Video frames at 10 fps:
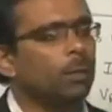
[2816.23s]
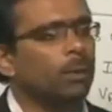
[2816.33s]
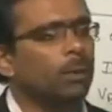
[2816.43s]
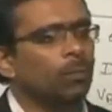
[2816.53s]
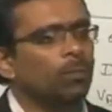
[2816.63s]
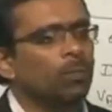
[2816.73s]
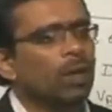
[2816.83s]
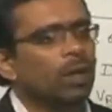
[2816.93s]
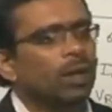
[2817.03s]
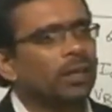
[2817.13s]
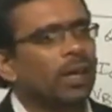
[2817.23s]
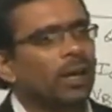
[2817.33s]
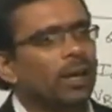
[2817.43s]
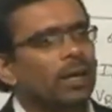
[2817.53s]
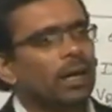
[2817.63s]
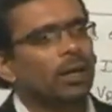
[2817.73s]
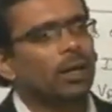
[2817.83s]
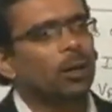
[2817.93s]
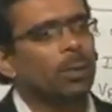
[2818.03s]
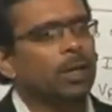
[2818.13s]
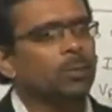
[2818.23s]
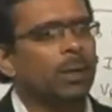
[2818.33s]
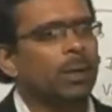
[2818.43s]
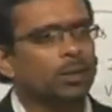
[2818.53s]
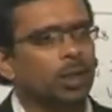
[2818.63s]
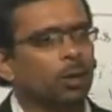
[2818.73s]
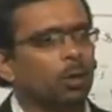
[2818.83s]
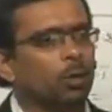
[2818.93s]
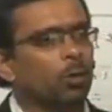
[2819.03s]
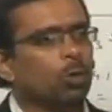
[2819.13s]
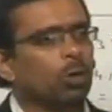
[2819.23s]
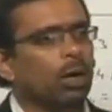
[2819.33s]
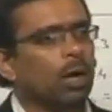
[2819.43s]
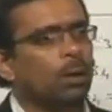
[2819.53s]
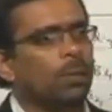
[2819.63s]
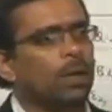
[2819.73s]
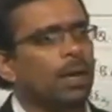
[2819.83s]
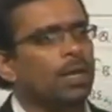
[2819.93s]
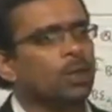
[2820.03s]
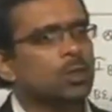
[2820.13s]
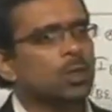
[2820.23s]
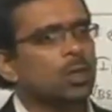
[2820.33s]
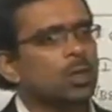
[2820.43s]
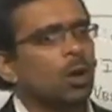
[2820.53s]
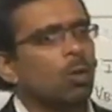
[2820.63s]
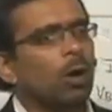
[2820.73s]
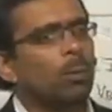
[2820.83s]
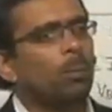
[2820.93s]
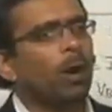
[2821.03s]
Next, Saloni from Ahmedabad. In that collector based bias circuit, you took